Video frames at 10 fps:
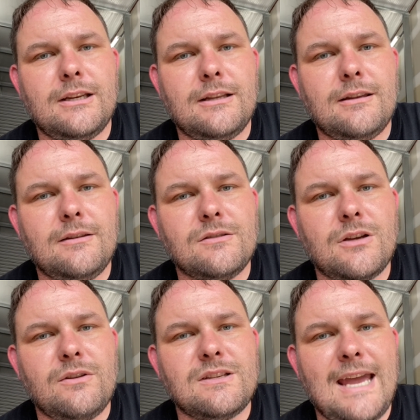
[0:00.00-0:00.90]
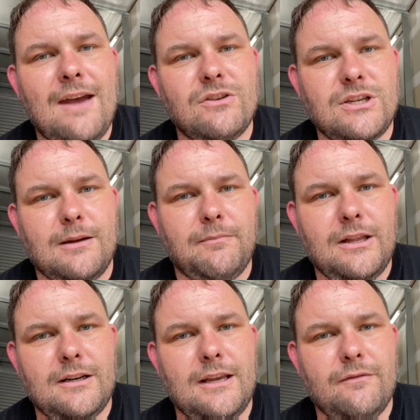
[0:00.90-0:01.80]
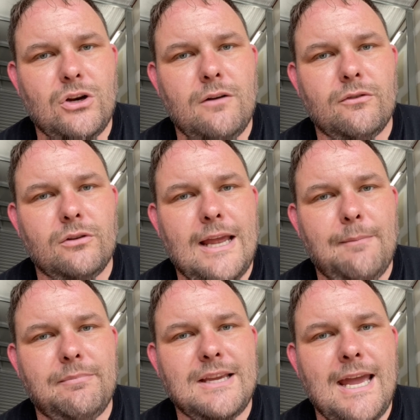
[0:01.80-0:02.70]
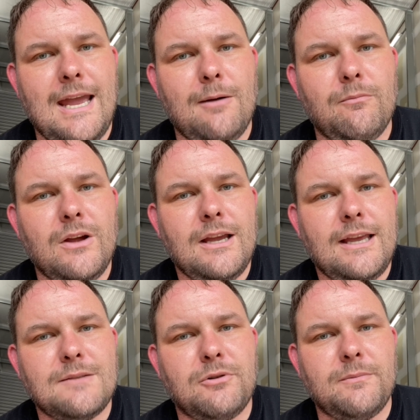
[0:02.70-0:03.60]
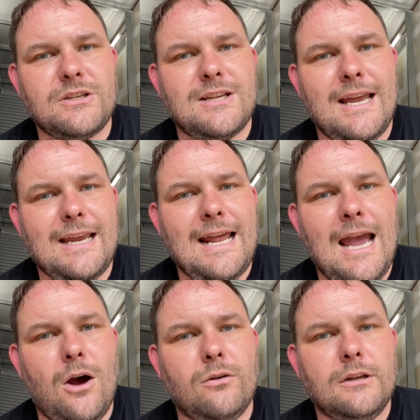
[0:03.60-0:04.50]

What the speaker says: and so the scavenging ability of an overlap cam is pretty much taken out